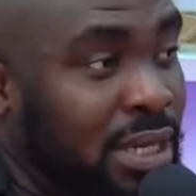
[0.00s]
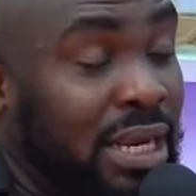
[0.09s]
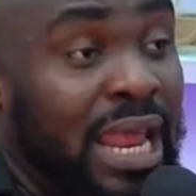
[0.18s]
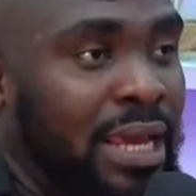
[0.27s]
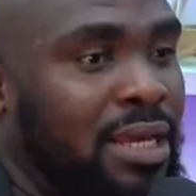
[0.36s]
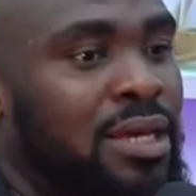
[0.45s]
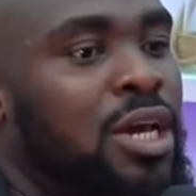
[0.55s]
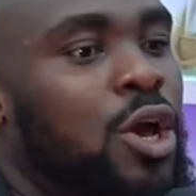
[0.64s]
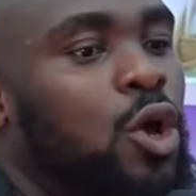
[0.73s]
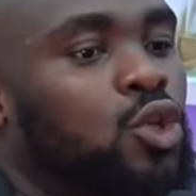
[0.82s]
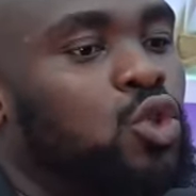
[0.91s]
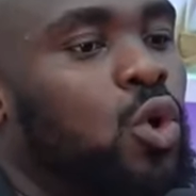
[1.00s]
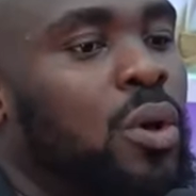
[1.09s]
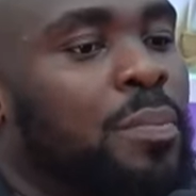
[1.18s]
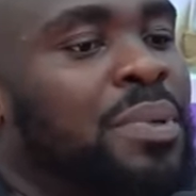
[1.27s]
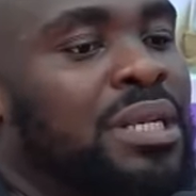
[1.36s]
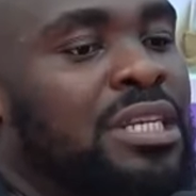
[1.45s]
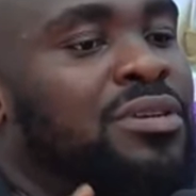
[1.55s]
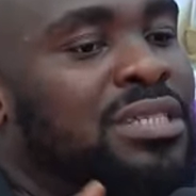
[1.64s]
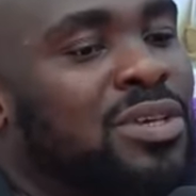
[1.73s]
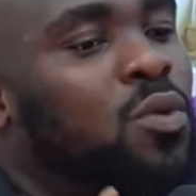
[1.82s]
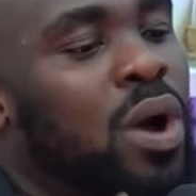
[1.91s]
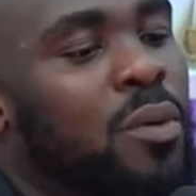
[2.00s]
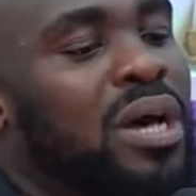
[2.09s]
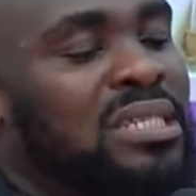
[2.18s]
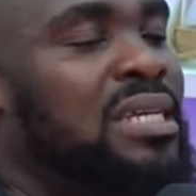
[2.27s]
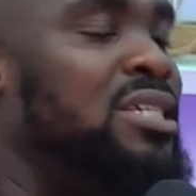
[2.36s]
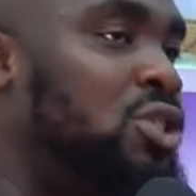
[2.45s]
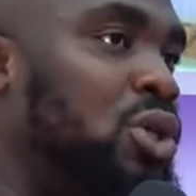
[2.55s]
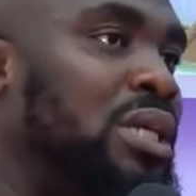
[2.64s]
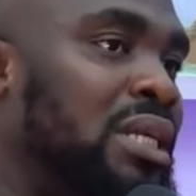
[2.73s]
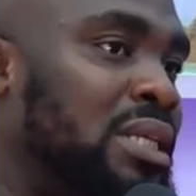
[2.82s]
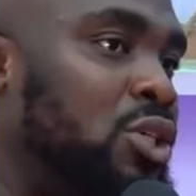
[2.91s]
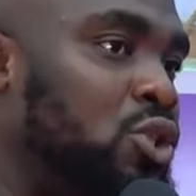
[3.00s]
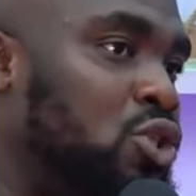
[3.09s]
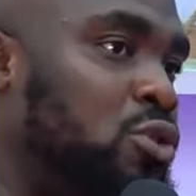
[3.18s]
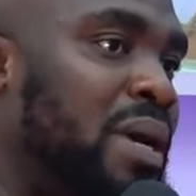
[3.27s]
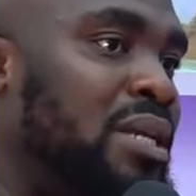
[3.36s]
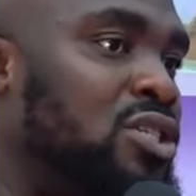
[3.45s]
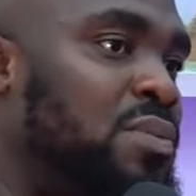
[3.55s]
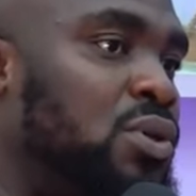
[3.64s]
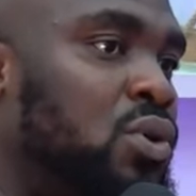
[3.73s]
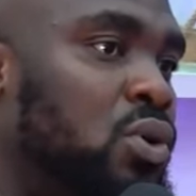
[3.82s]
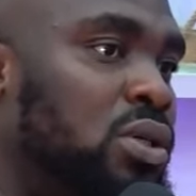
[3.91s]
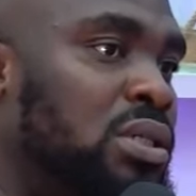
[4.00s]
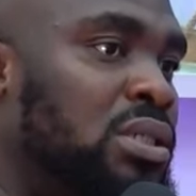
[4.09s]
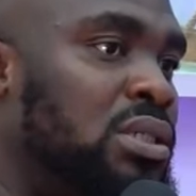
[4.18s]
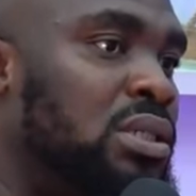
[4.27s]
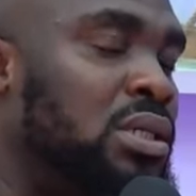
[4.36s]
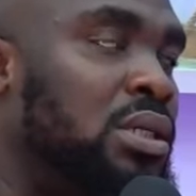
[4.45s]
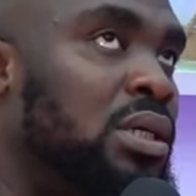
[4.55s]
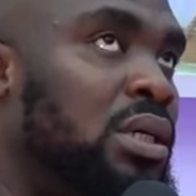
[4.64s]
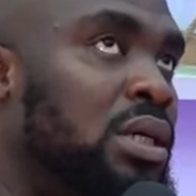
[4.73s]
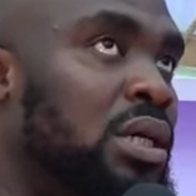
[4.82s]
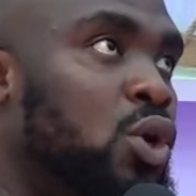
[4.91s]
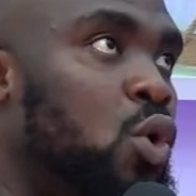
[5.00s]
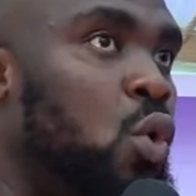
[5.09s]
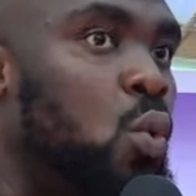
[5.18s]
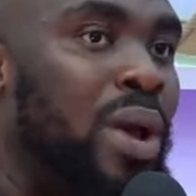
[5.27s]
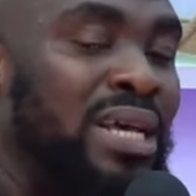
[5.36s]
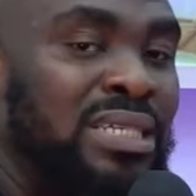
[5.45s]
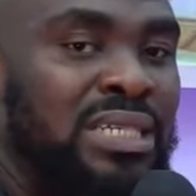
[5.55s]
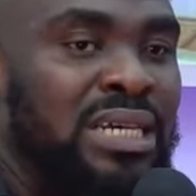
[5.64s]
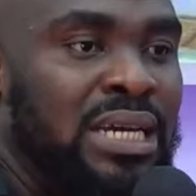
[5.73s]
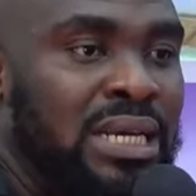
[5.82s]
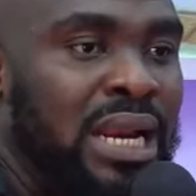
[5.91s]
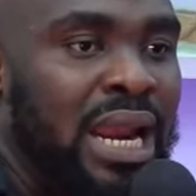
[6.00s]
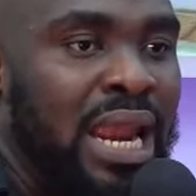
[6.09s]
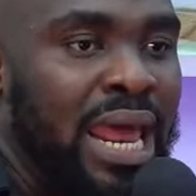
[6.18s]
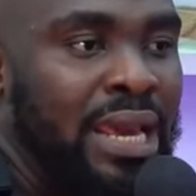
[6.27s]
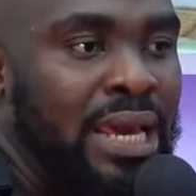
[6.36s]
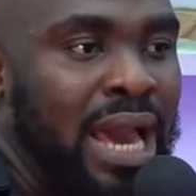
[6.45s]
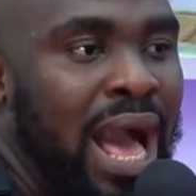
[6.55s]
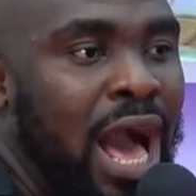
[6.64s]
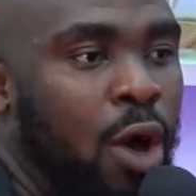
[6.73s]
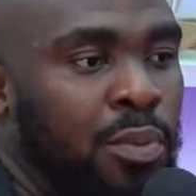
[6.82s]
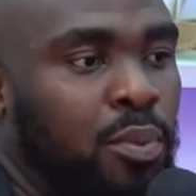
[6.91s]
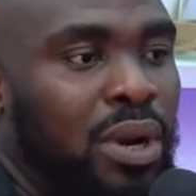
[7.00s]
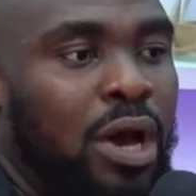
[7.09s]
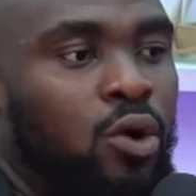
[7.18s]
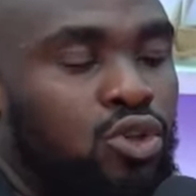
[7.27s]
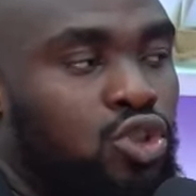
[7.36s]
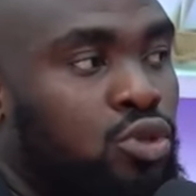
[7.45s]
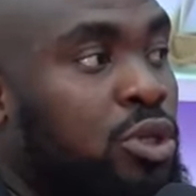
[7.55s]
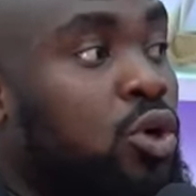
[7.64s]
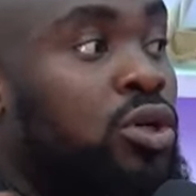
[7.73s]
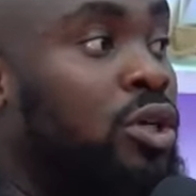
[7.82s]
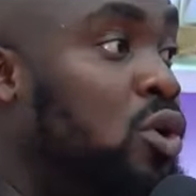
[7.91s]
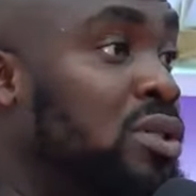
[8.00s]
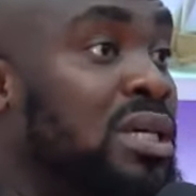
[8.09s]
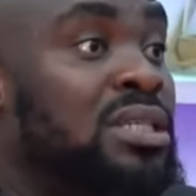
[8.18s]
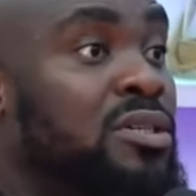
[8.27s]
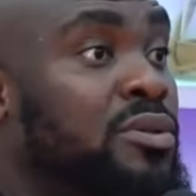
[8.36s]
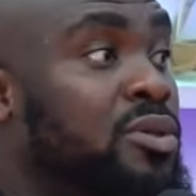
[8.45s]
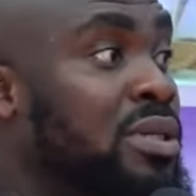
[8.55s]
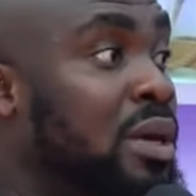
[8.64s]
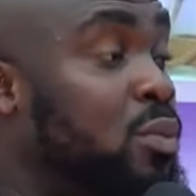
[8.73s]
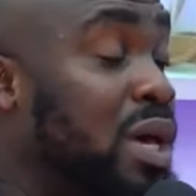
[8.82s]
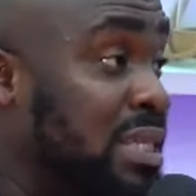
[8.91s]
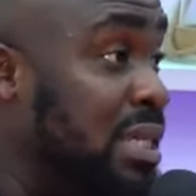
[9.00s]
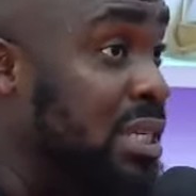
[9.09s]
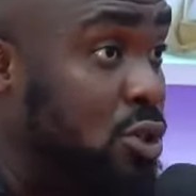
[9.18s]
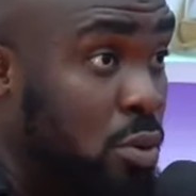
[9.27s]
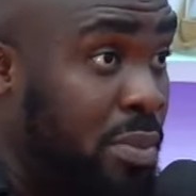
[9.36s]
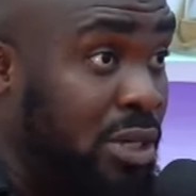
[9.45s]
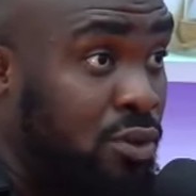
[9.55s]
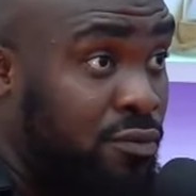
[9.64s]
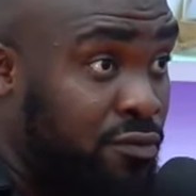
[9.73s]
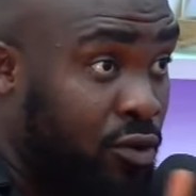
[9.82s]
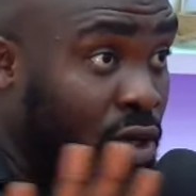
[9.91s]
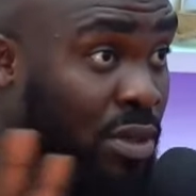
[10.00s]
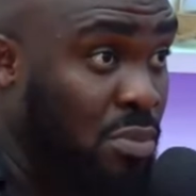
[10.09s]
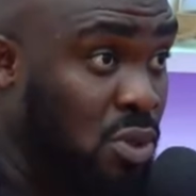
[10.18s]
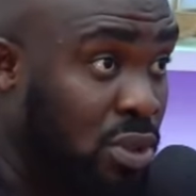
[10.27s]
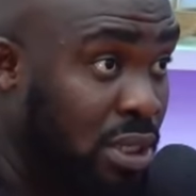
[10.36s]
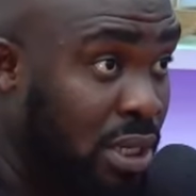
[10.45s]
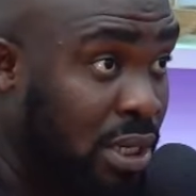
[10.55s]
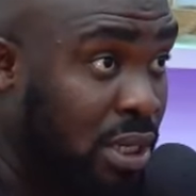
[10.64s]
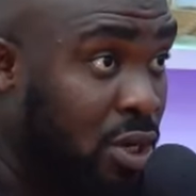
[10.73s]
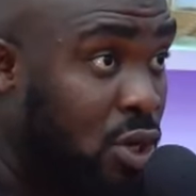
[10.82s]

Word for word: Like so, be, the reason why we are saying a short attention span is because we are seeing like how people are consuming all the content in real time. We are seeing the numbers of on the music.